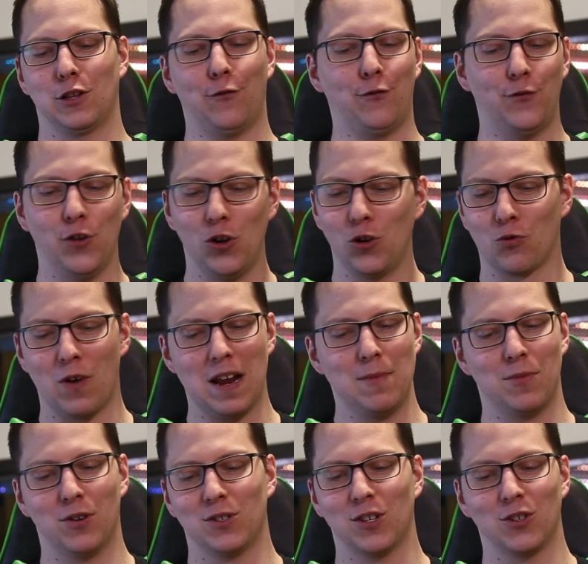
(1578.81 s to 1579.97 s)
the full
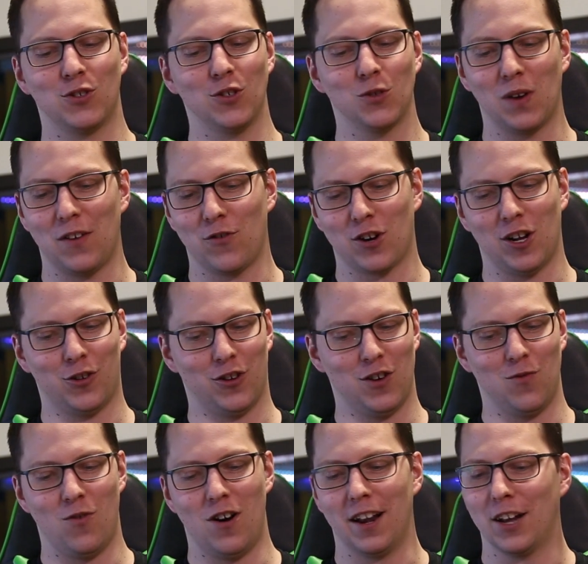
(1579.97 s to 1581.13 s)
rainbow, so you can choose whatever color
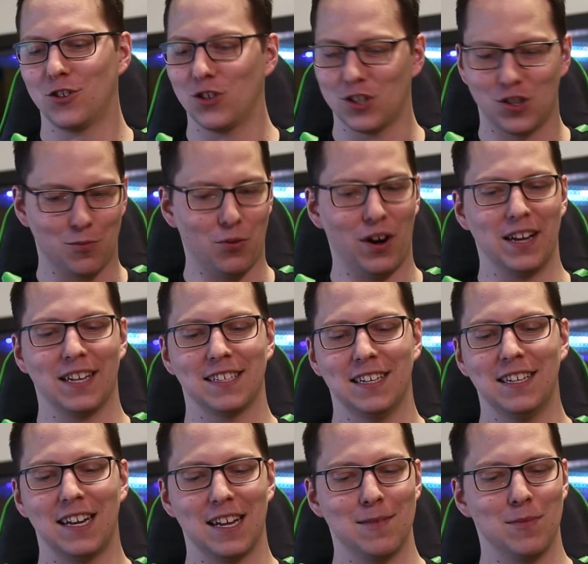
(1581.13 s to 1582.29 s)
you want, adjust your brightness
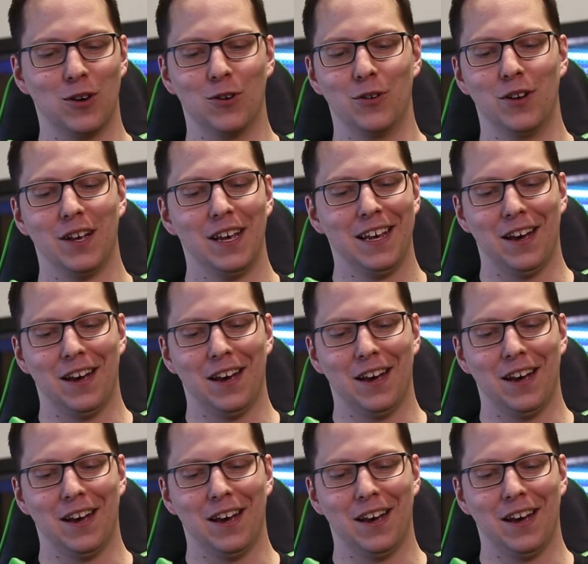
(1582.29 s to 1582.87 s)
in any mode,